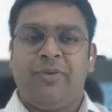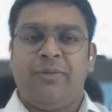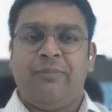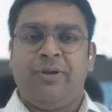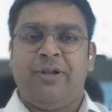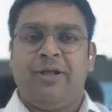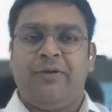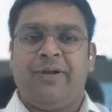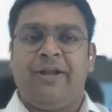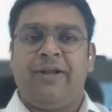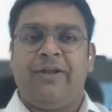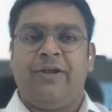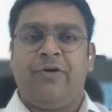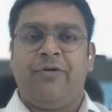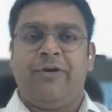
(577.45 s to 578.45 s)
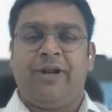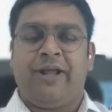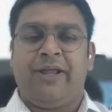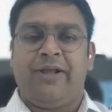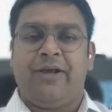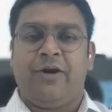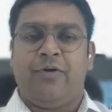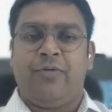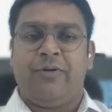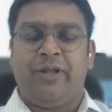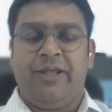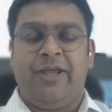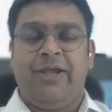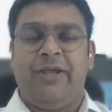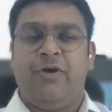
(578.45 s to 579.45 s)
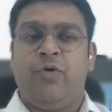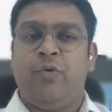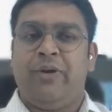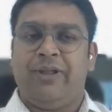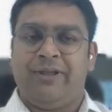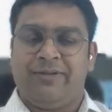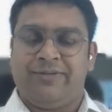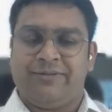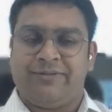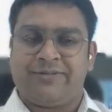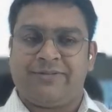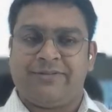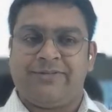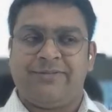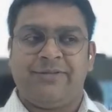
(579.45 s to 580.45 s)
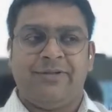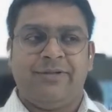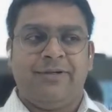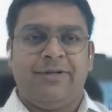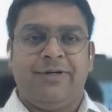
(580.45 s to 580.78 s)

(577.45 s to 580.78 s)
people are right now trying out AI coding assistants